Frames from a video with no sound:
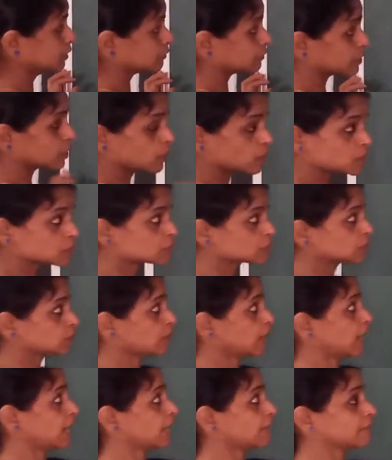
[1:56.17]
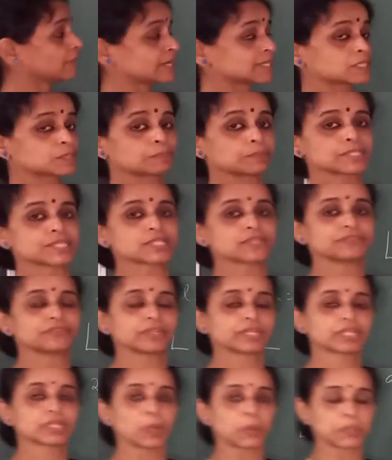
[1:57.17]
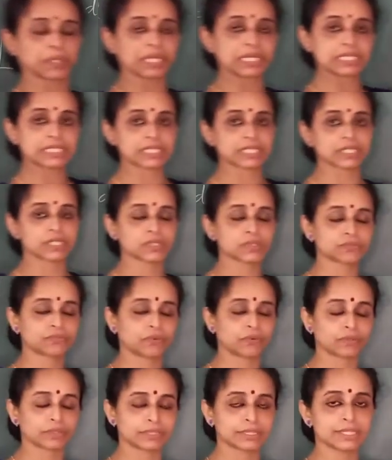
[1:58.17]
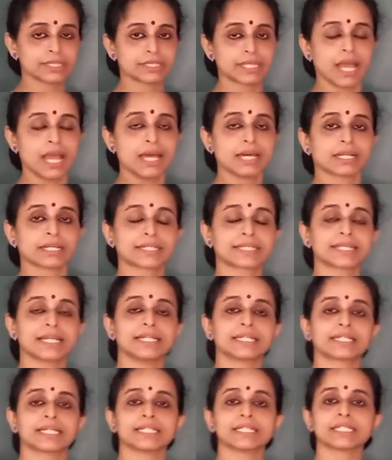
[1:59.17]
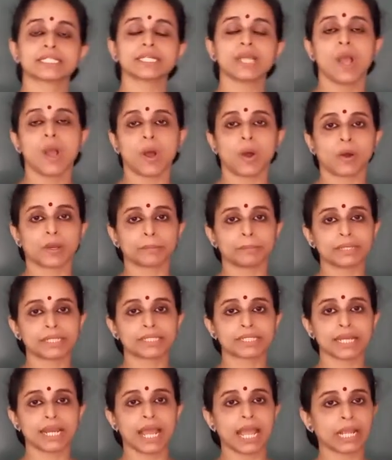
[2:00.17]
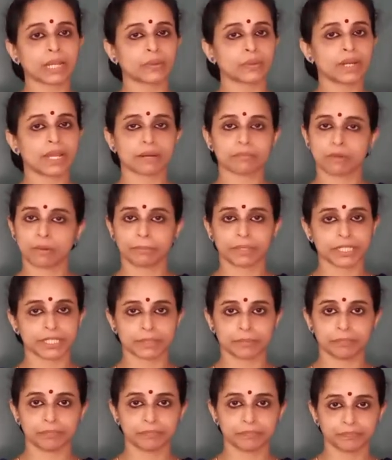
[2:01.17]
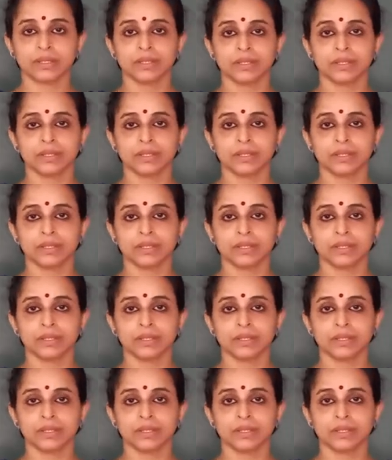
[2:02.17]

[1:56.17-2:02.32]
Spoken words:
we also have a specific notations for this resultant orbital angular momentum.